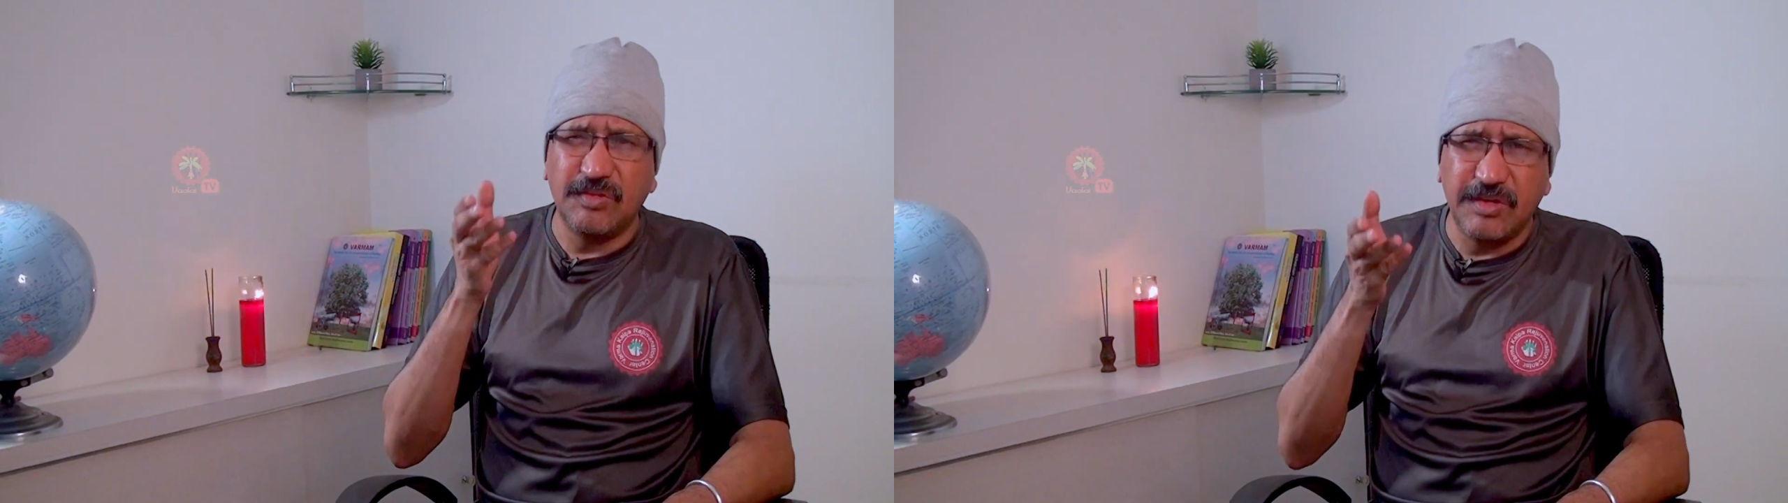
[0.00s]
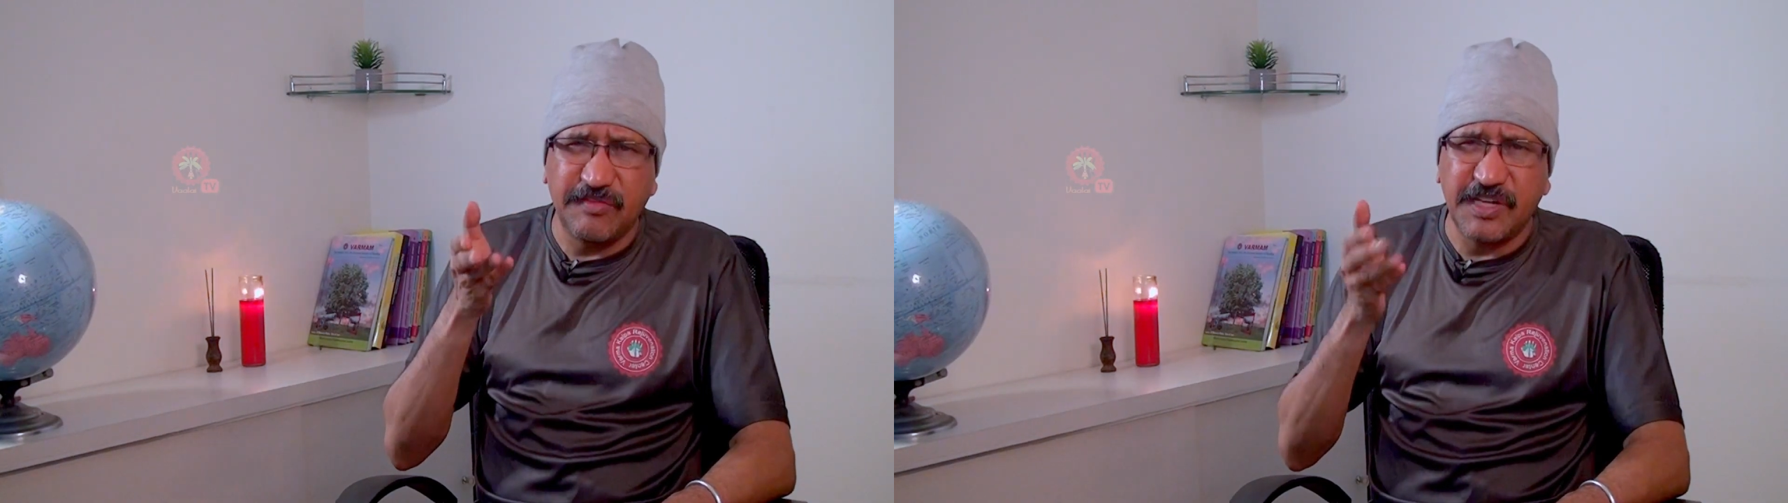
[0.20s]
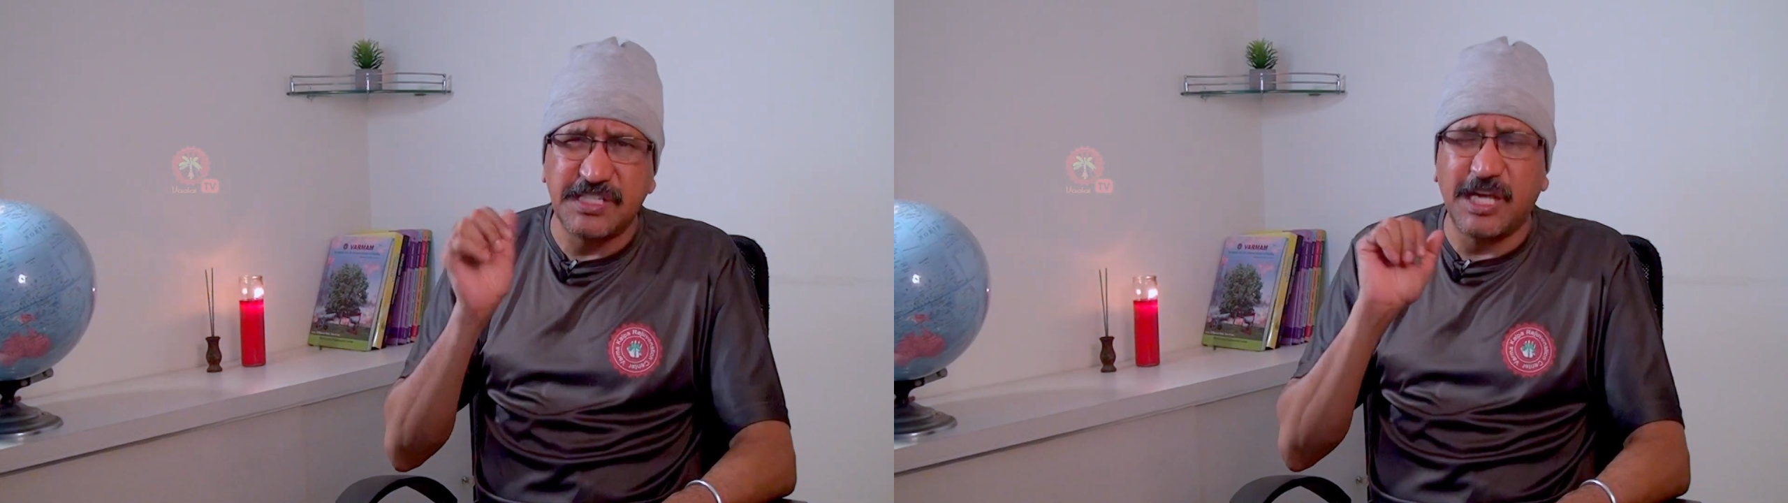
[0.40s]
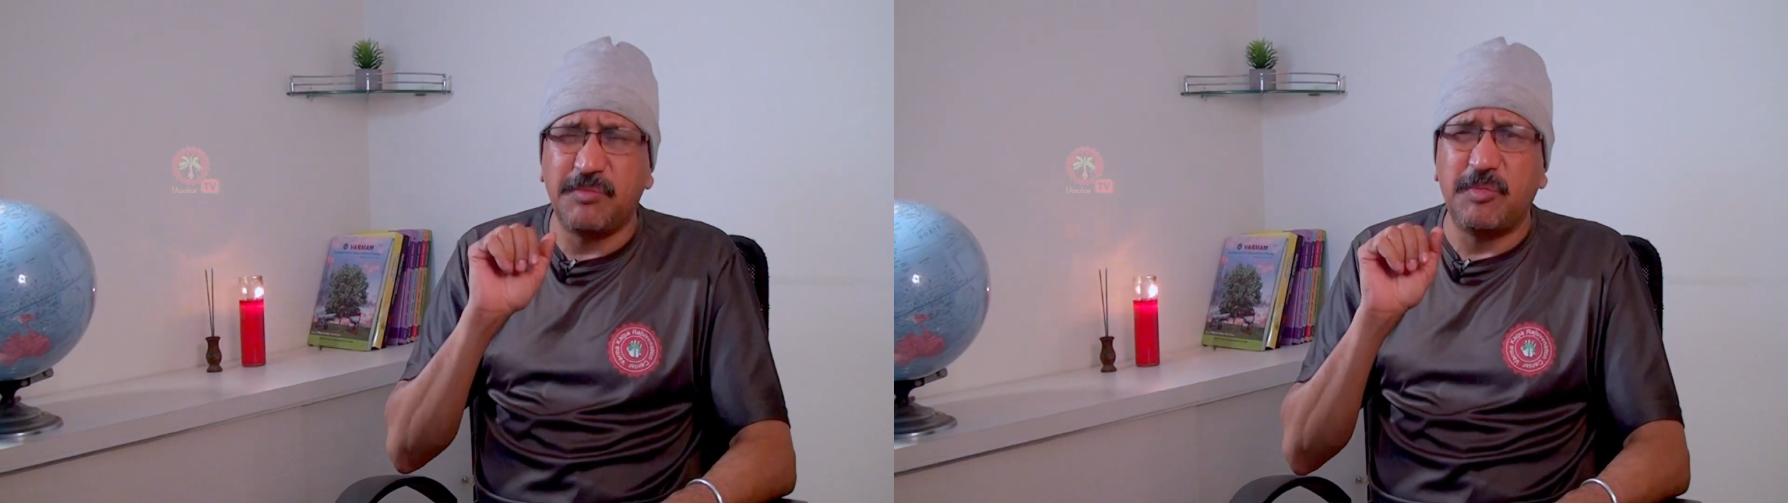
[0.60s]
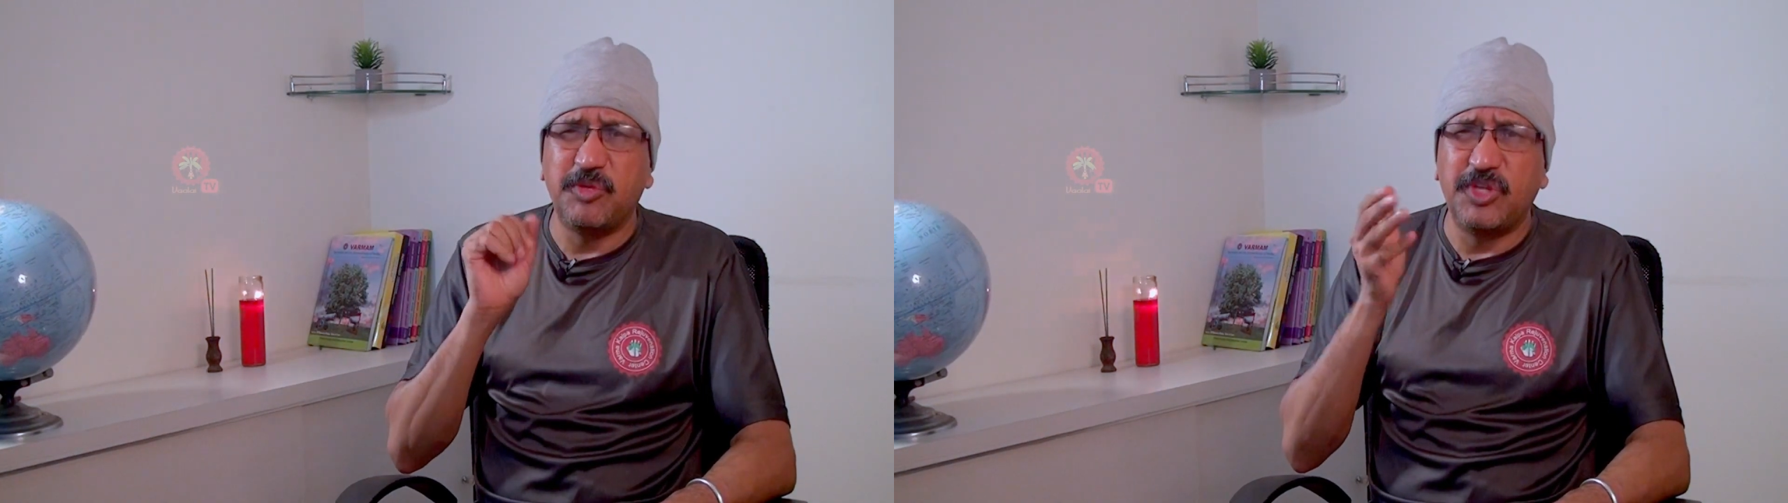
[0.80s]
different
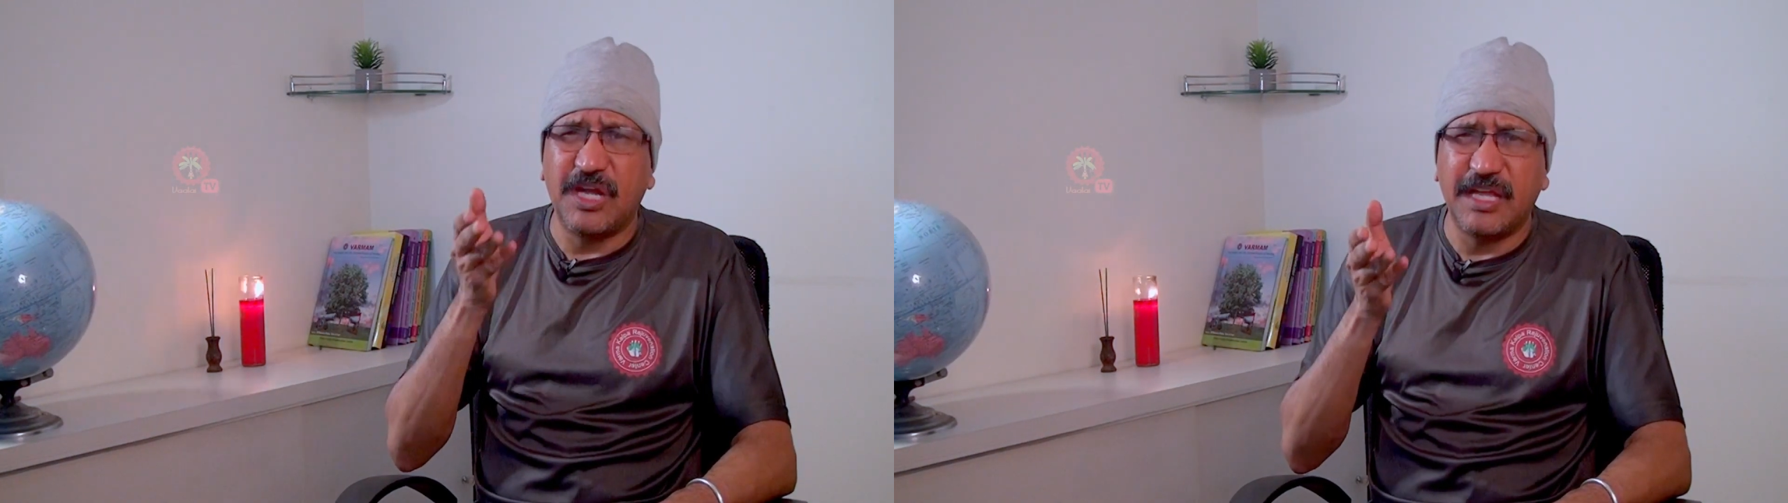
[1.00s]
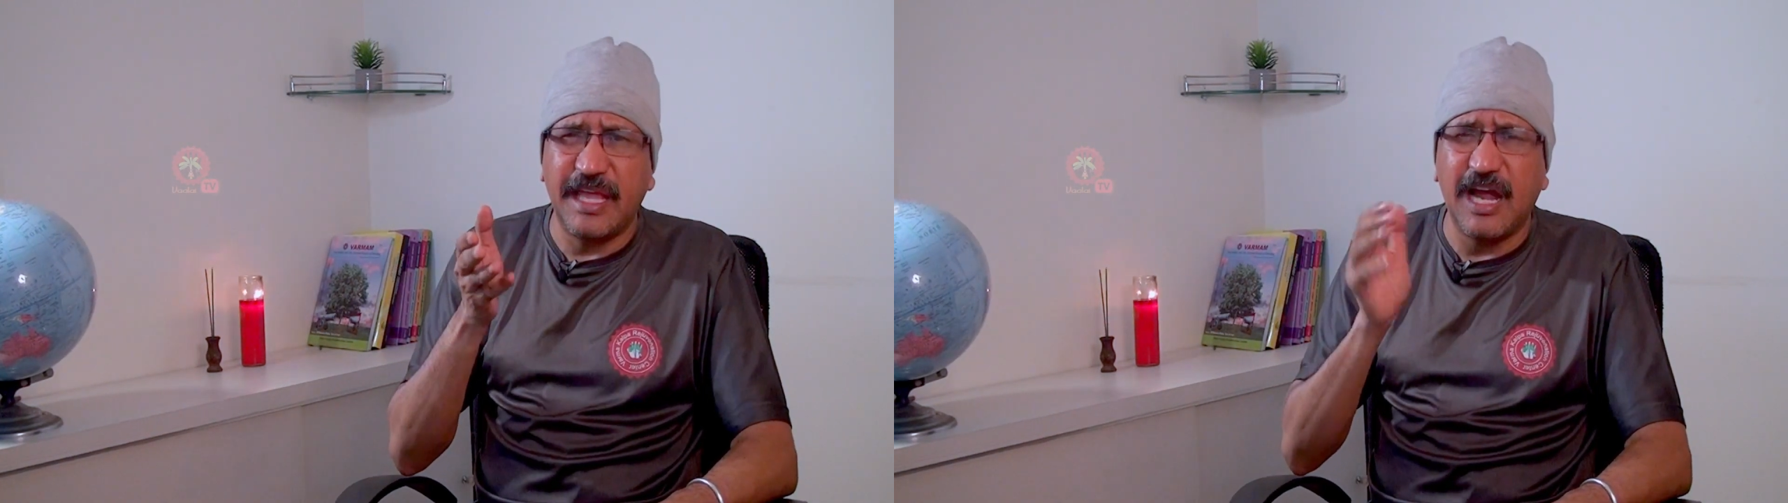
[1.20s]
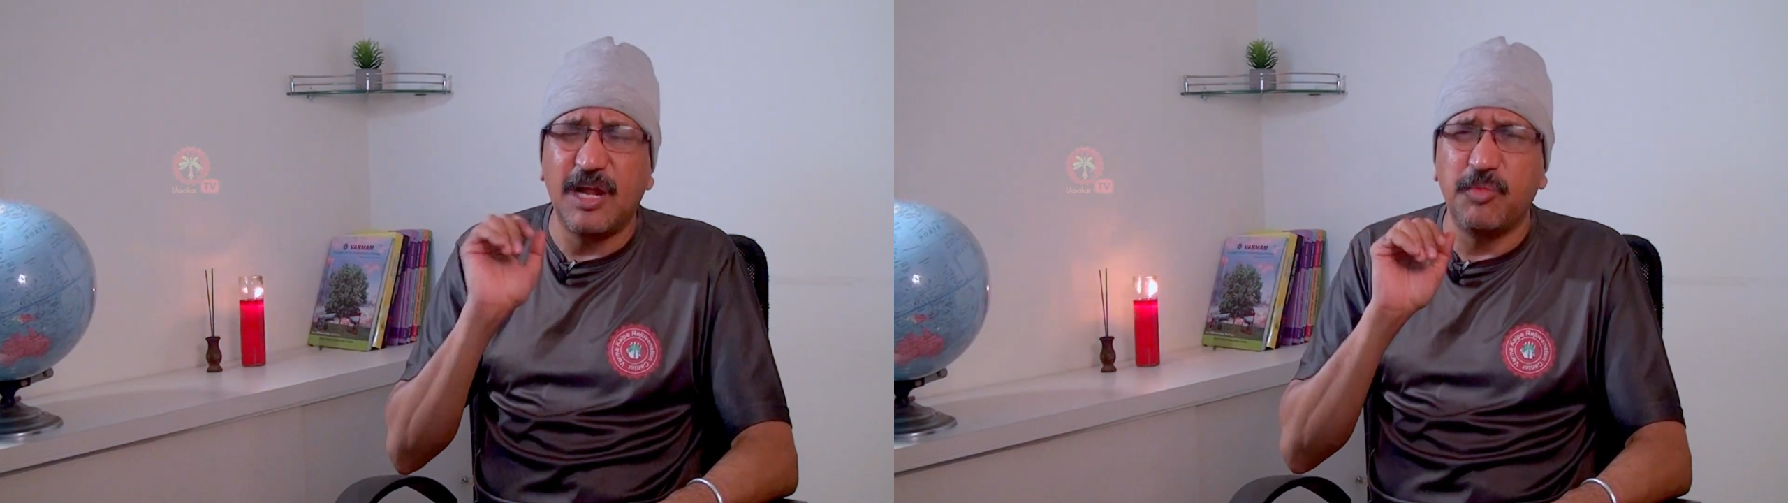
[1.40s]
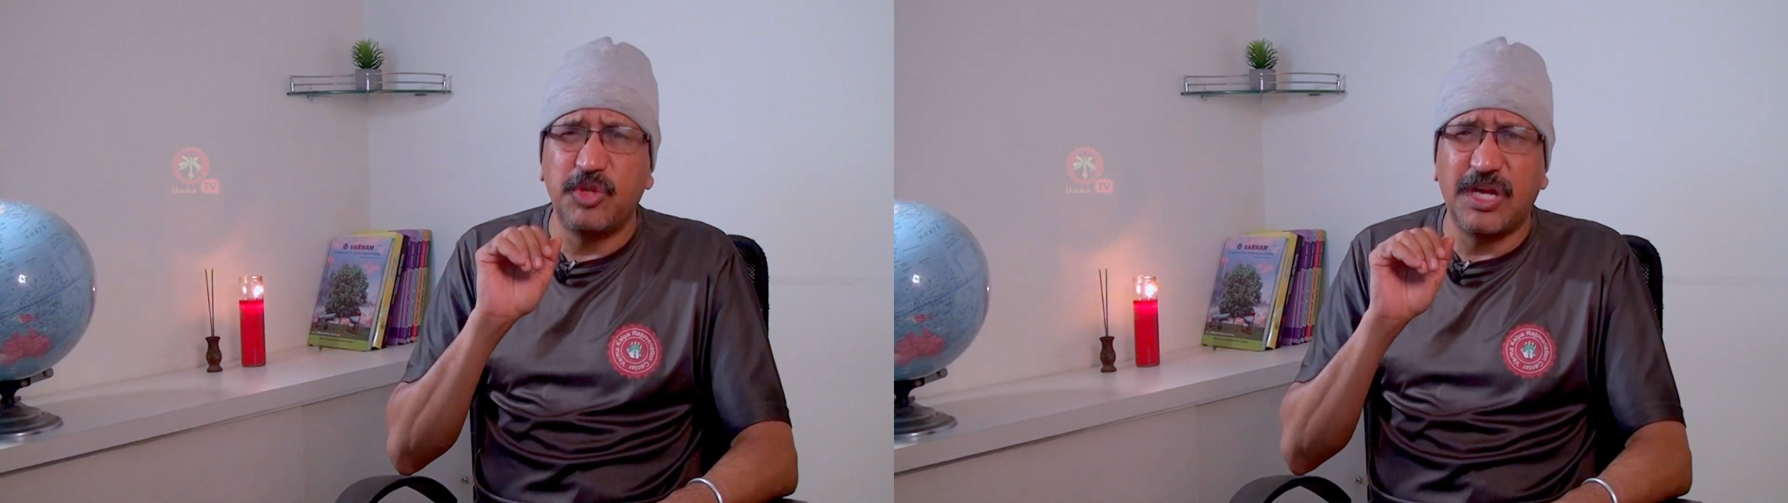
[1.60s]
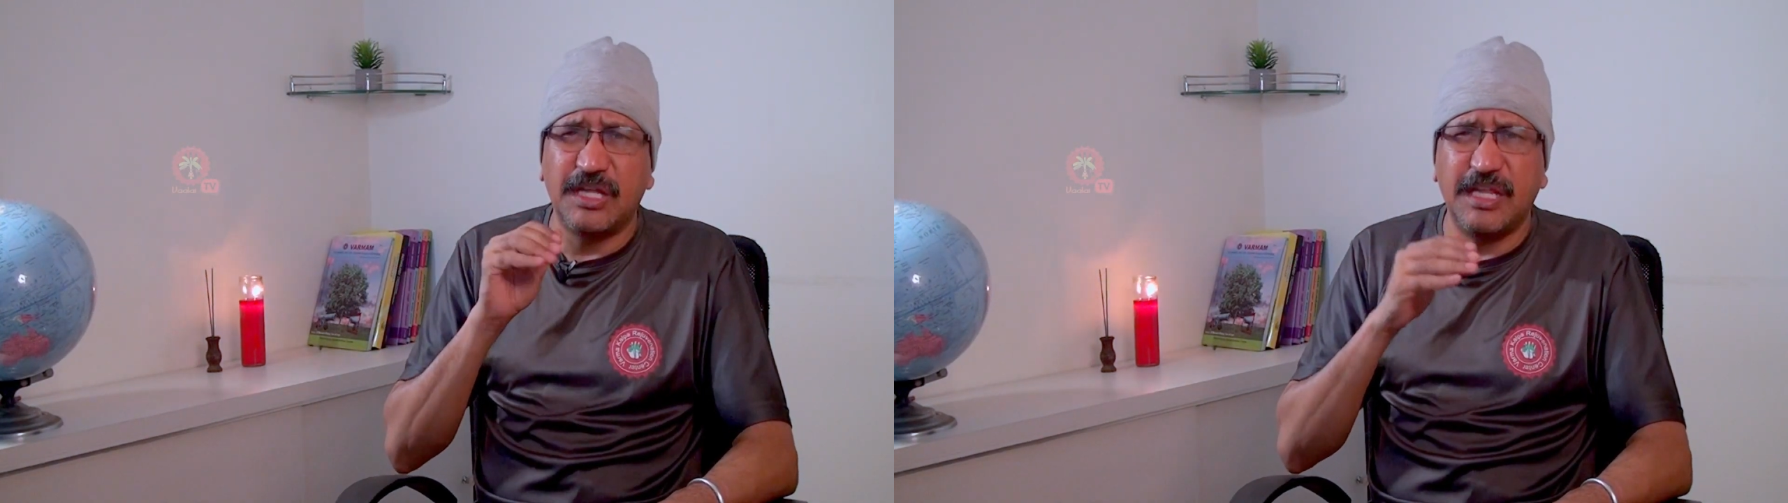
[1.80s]
Sarva mudra, Yana mudra.